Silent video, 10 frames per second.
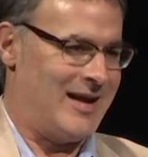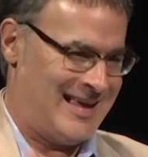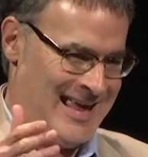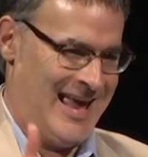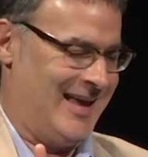I
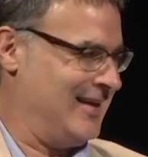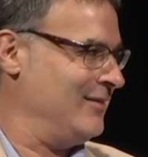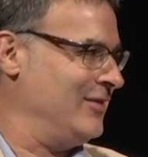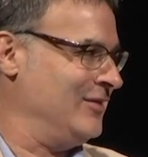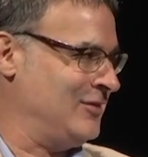can't
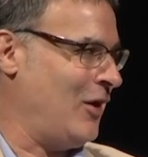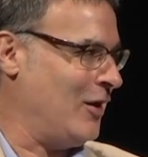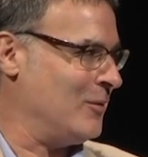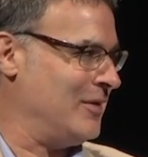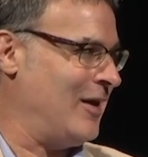give this
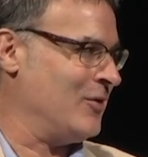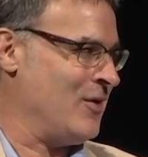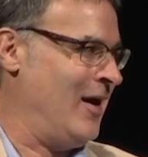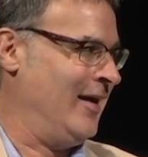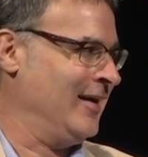talk without
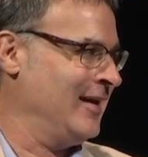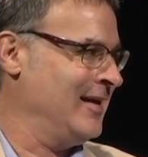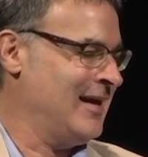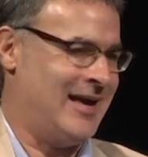crying.